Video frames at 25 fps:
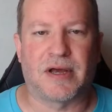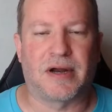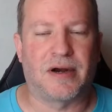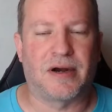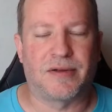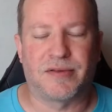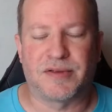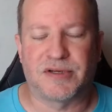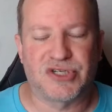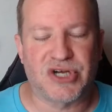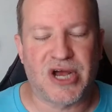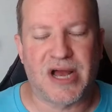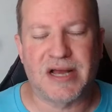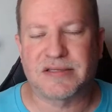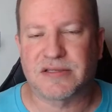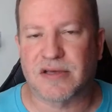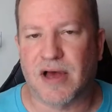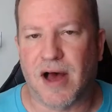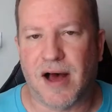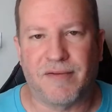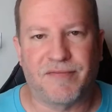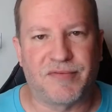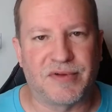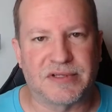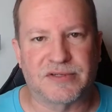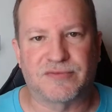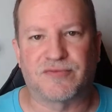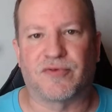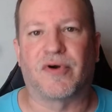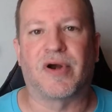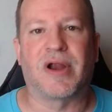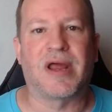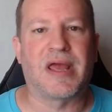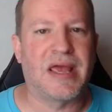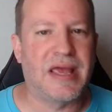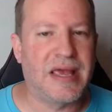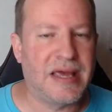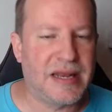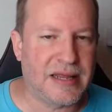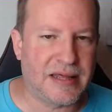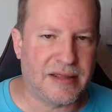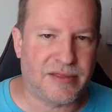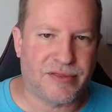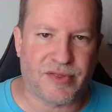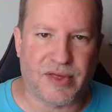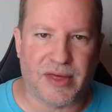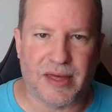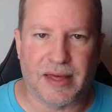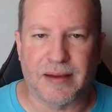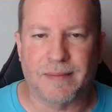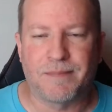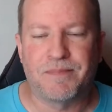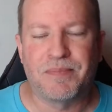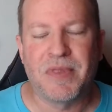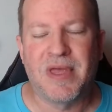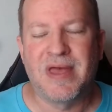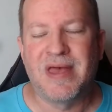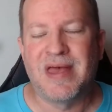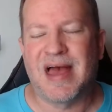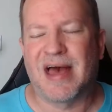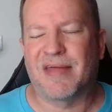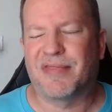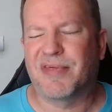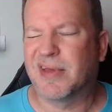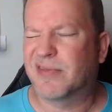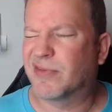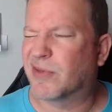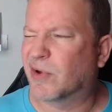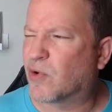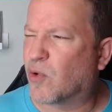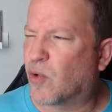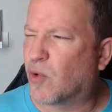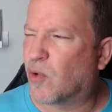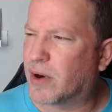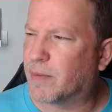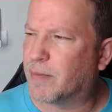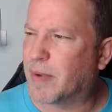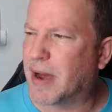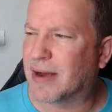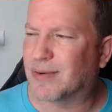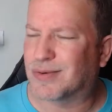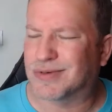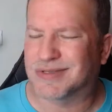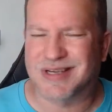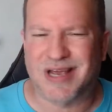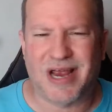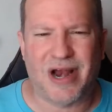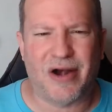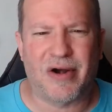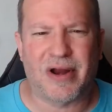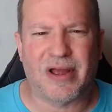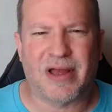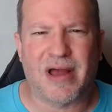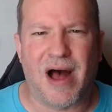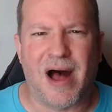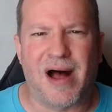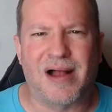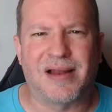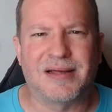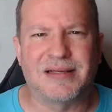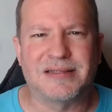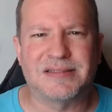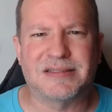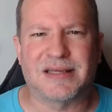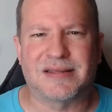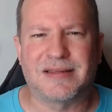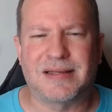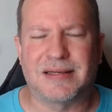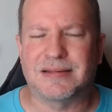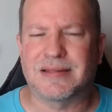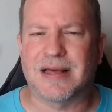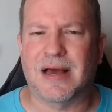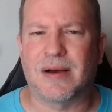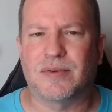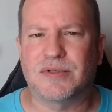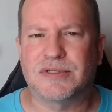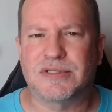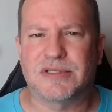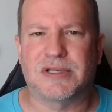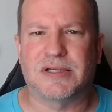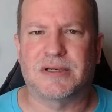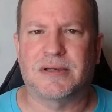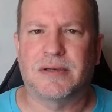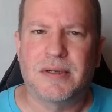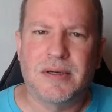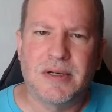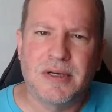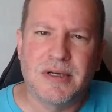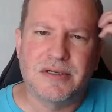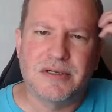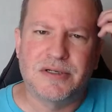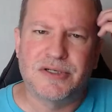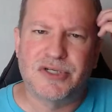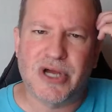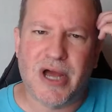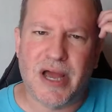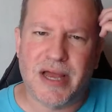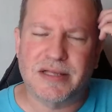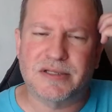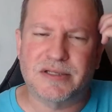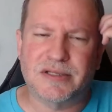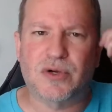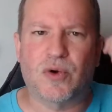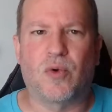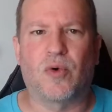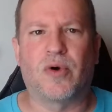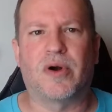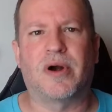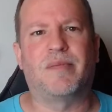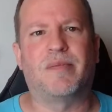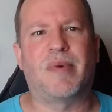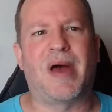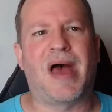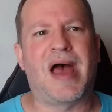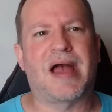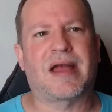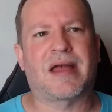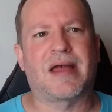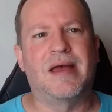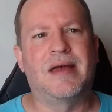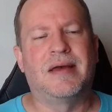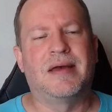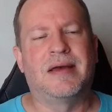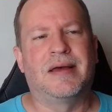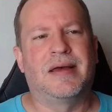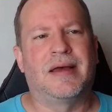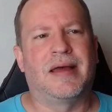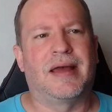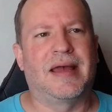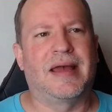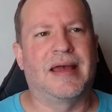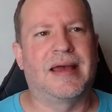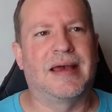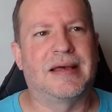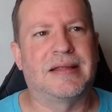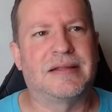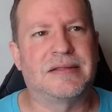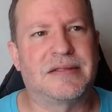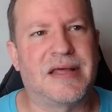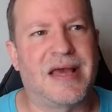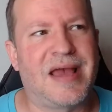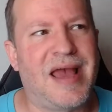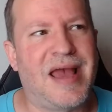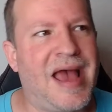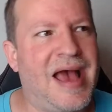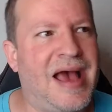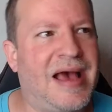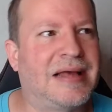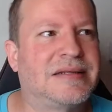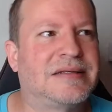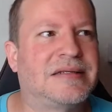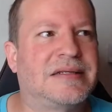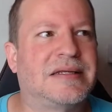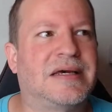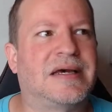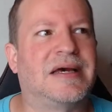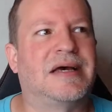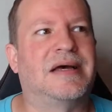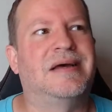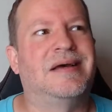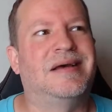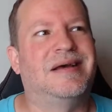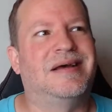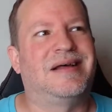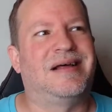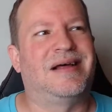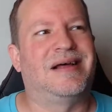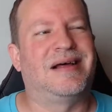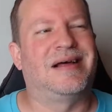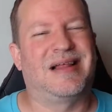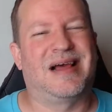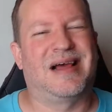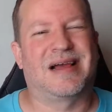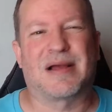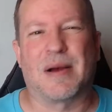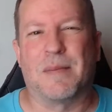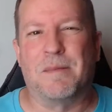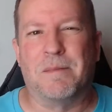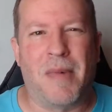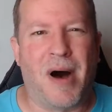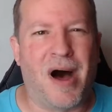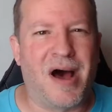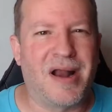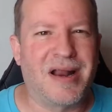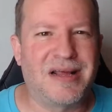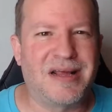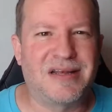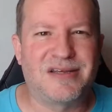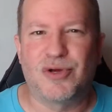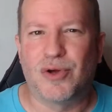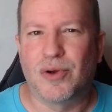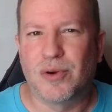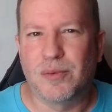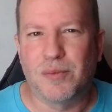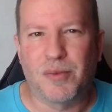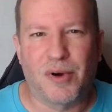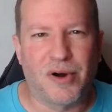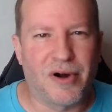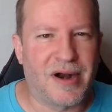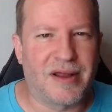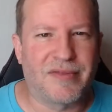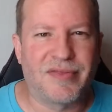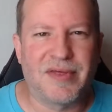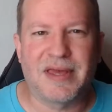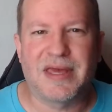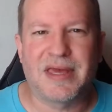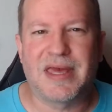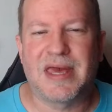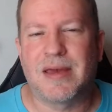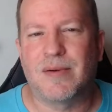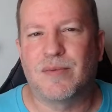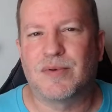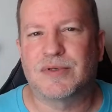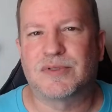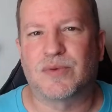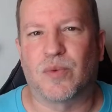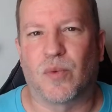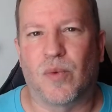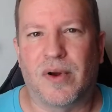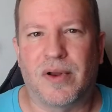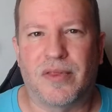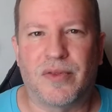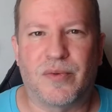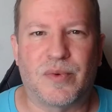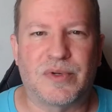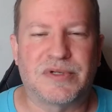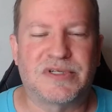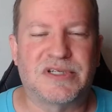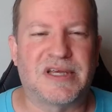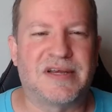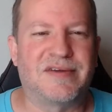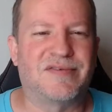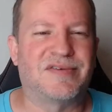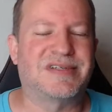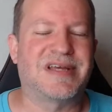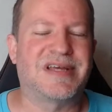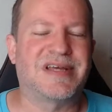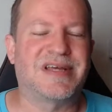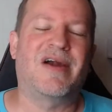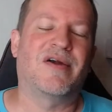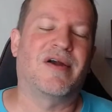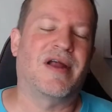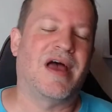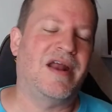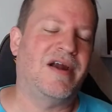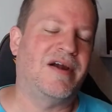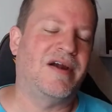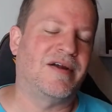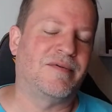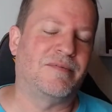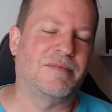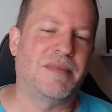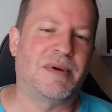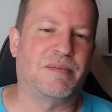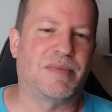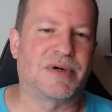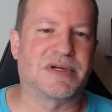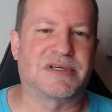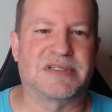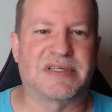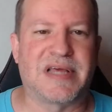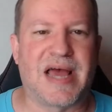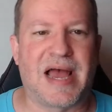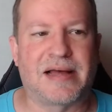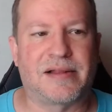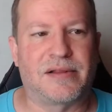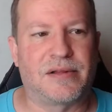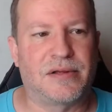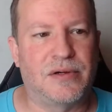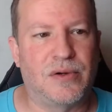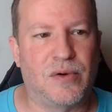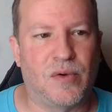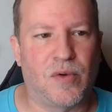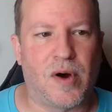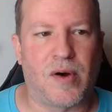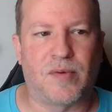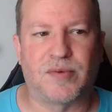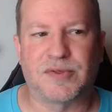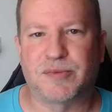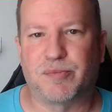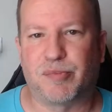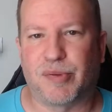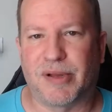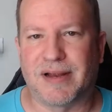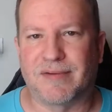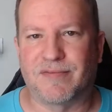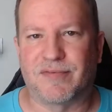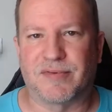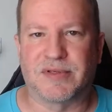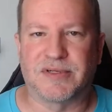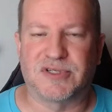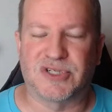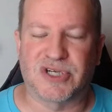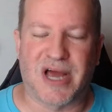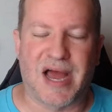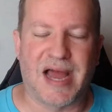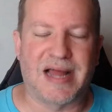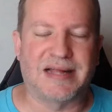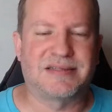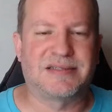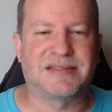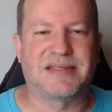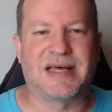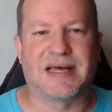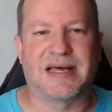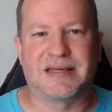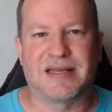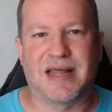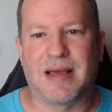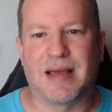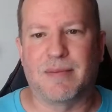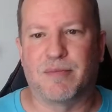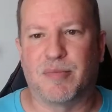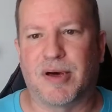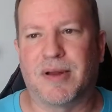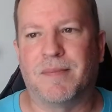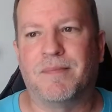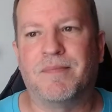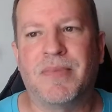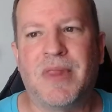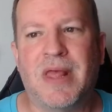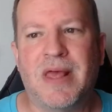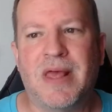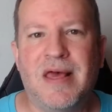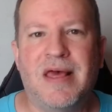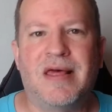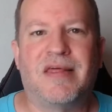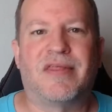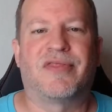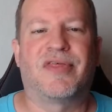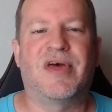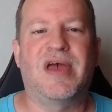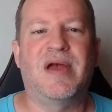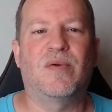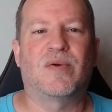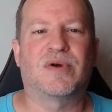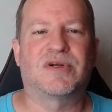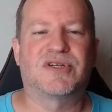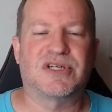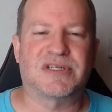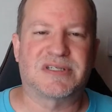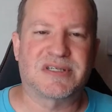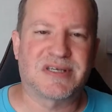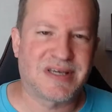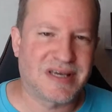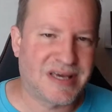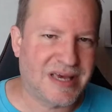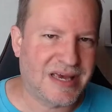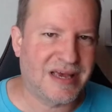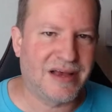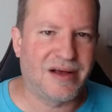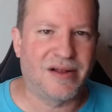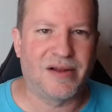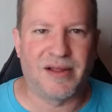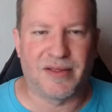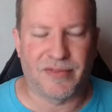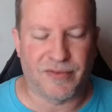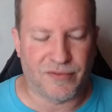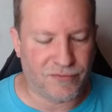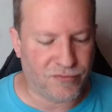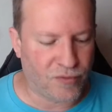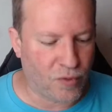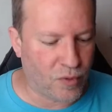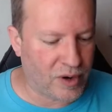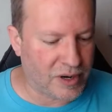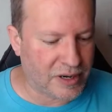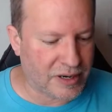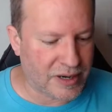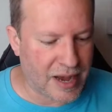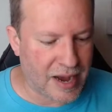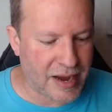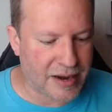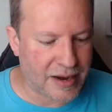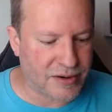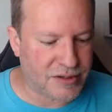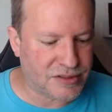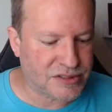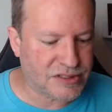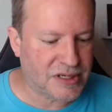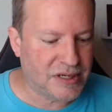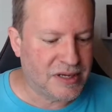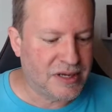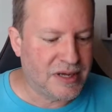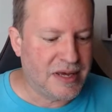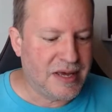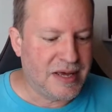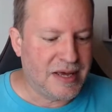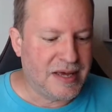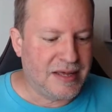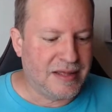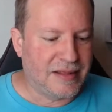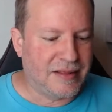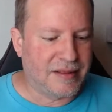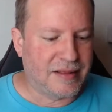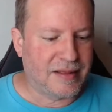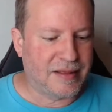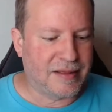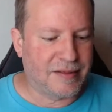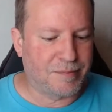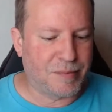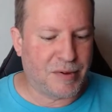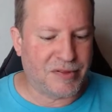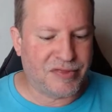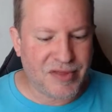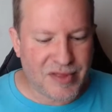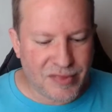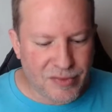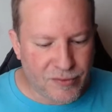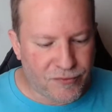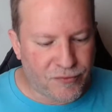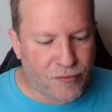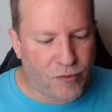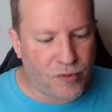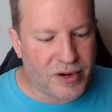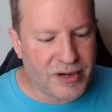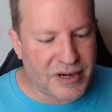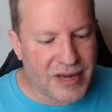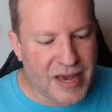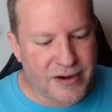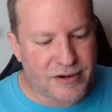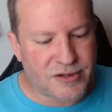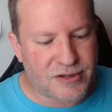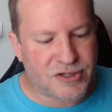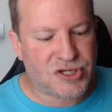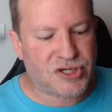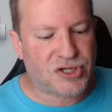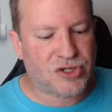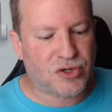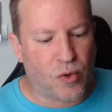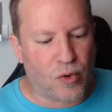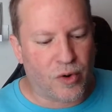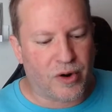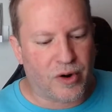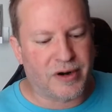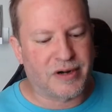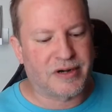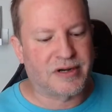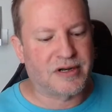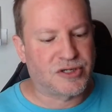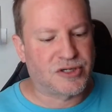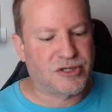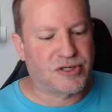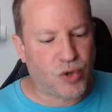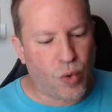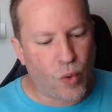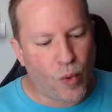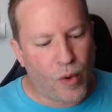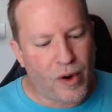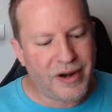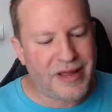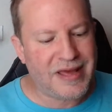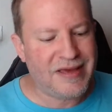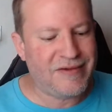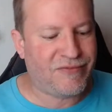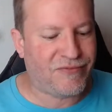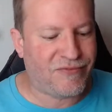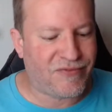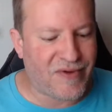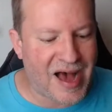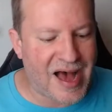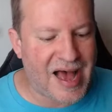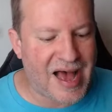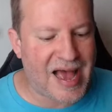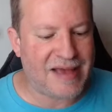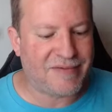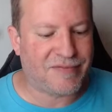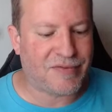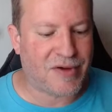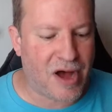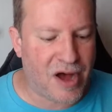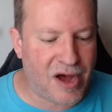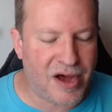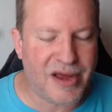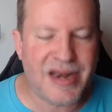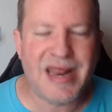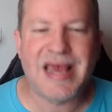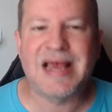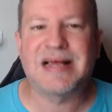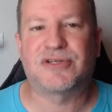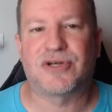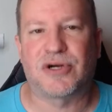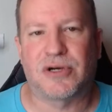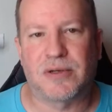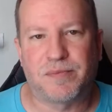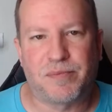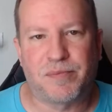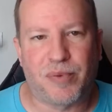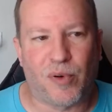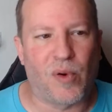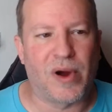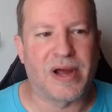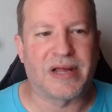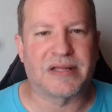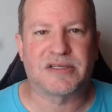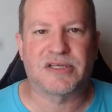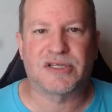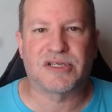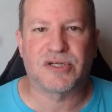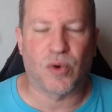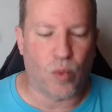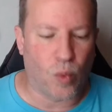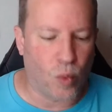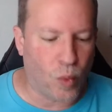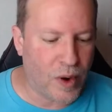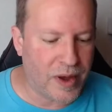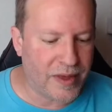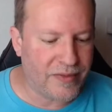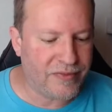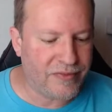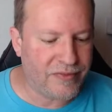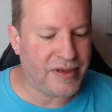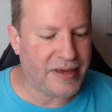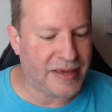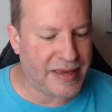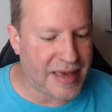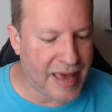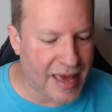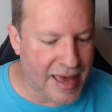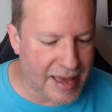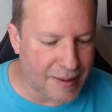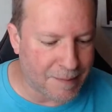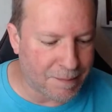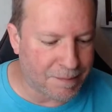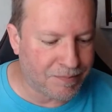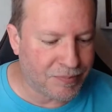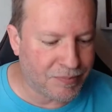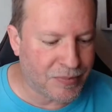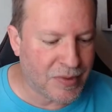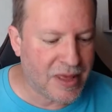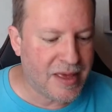or the Giants offense for anything. I think the quarterback was Kerry Collins. I think that was the Giants quarterback. And they had like a Monty Toomer. I think he was one of the receivers. I don't remember exactly who all was playing for the Giants that day, but they were just killing the 49ers. But then the 49ers scored 25 unanswered points to win the game.